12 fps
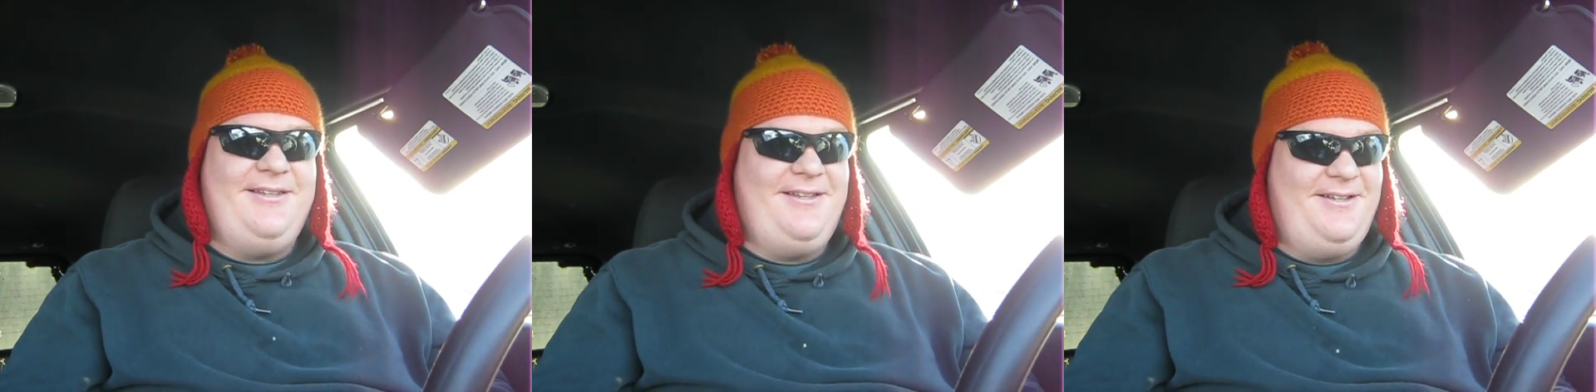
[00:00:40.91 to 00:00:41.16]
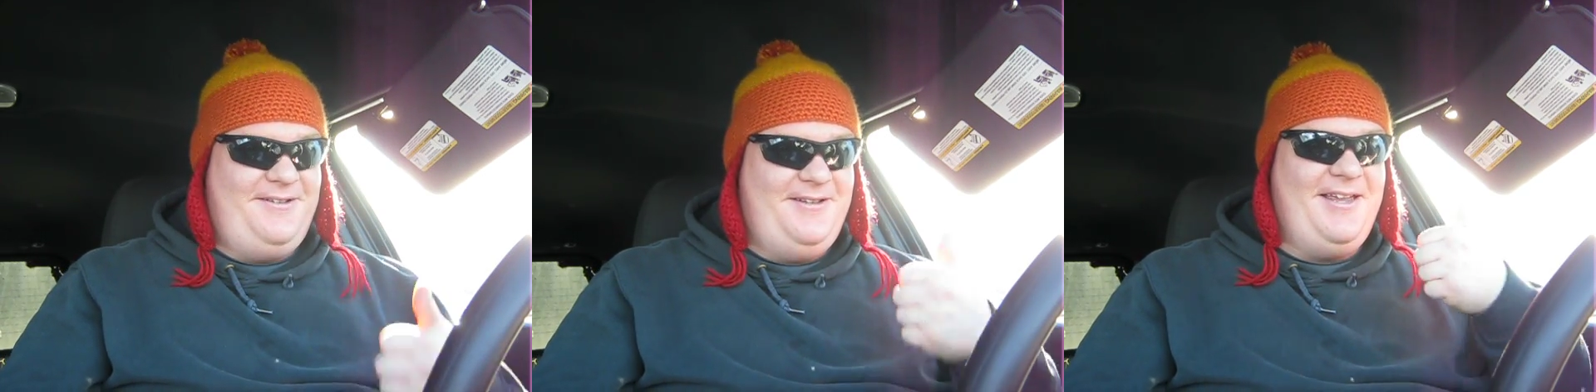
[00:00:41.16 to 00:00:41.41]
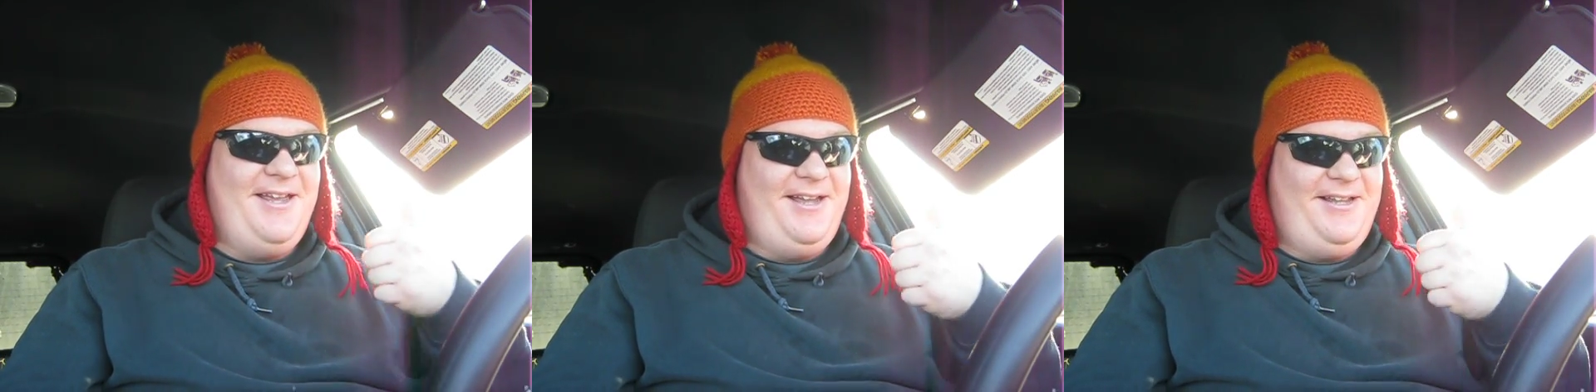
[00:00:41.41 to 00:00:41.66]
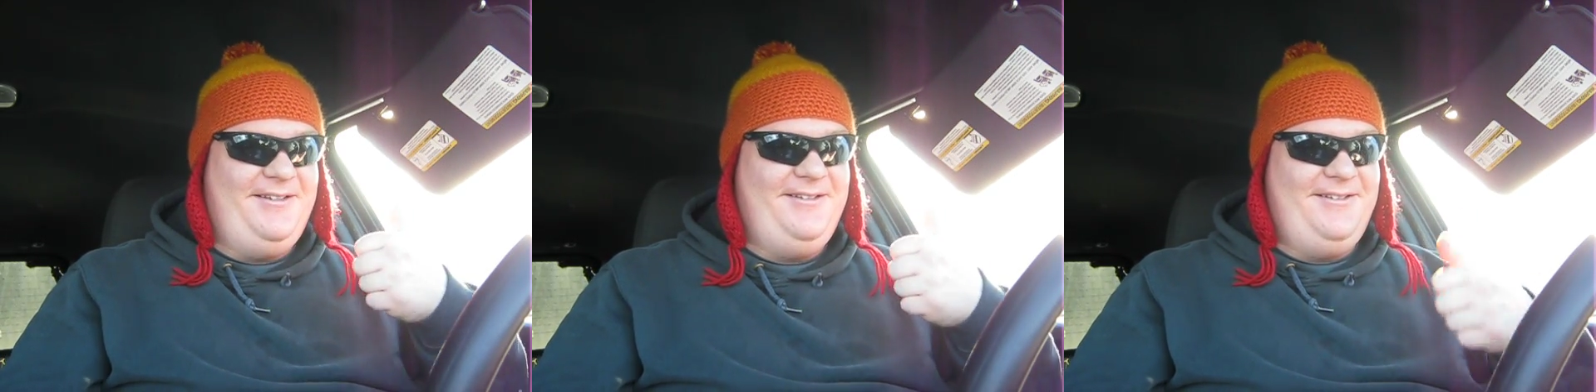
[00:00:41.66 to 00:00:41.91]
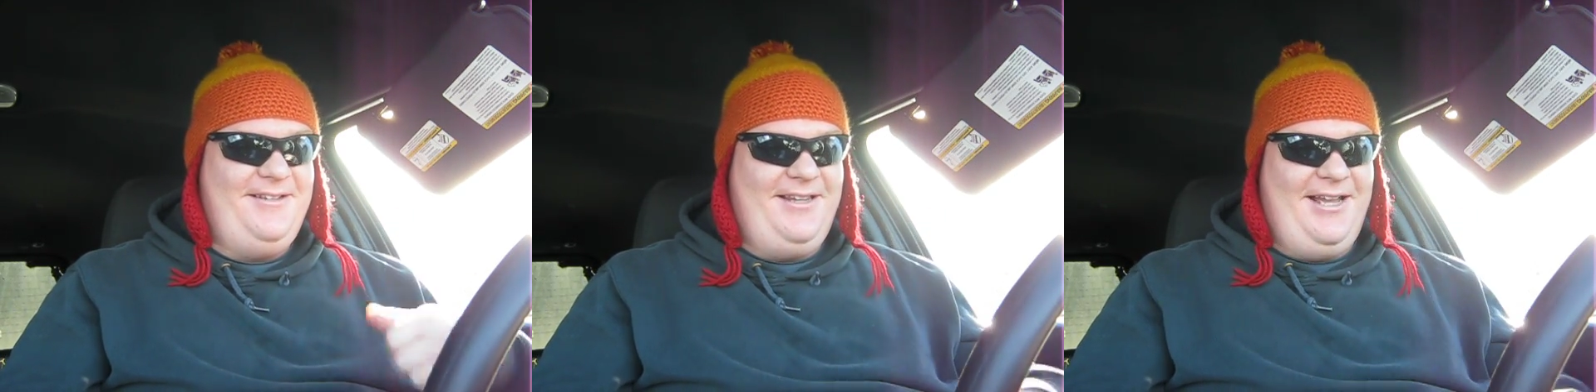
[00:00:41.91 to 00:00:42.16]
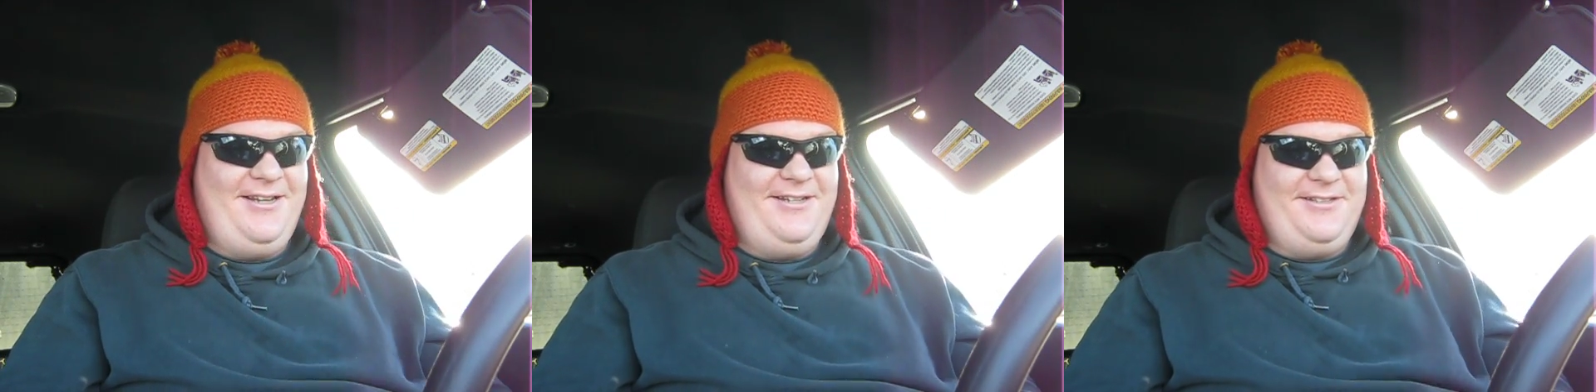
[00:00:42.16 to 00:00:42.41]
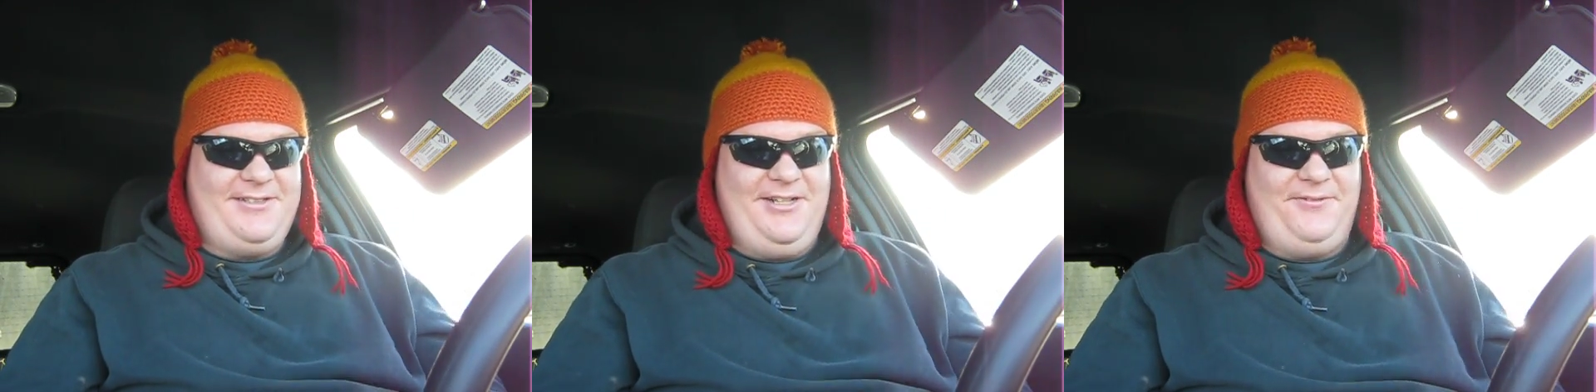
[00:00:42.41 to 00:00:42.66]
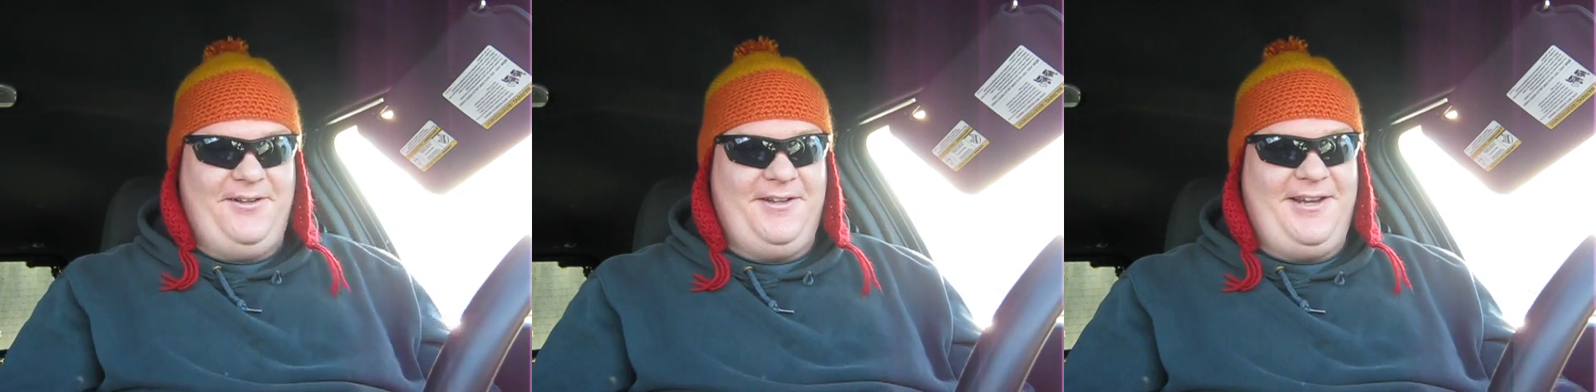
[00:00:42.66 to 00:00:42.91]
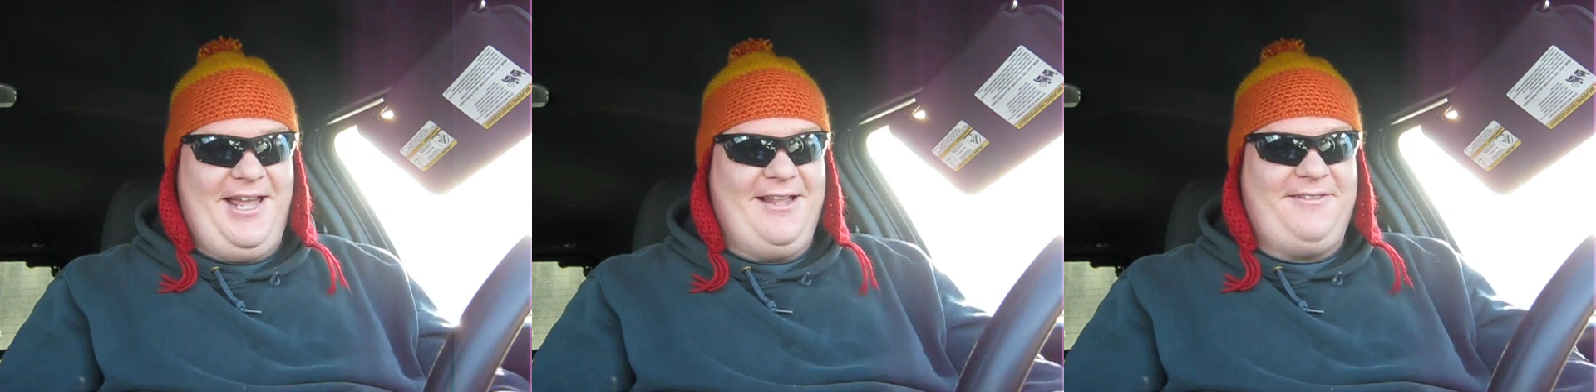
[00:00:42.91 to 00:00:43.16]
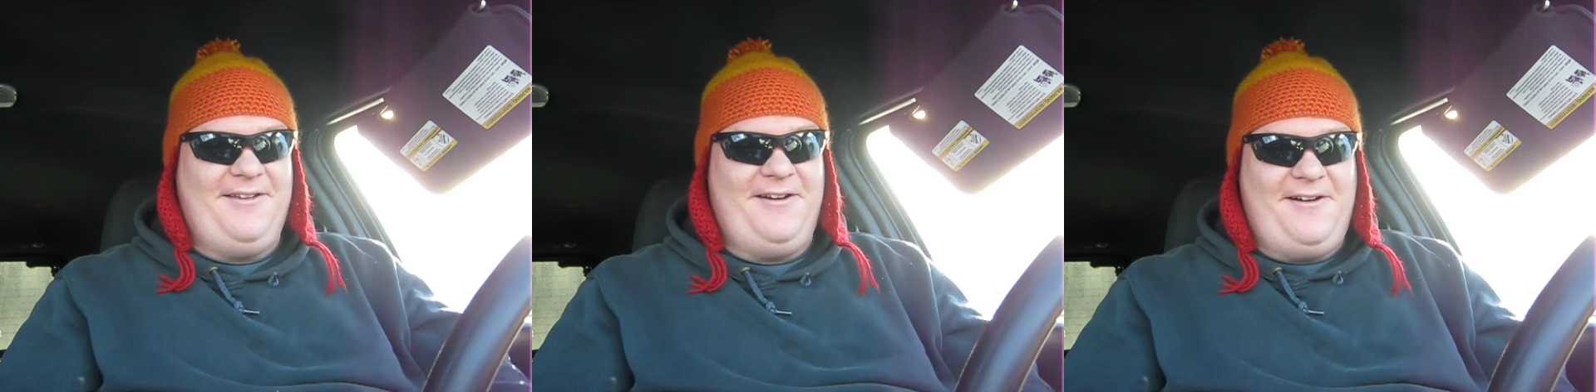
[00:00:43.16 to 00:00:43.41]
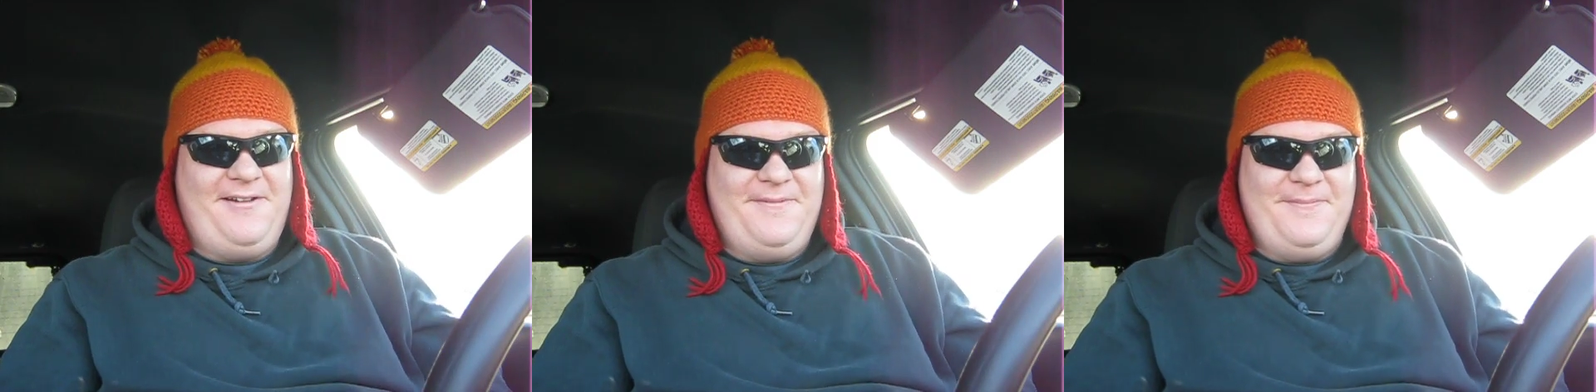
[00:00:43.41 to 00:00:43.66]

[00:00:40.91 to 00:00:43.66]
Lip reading: oh yeah, you got yourself a good hat there.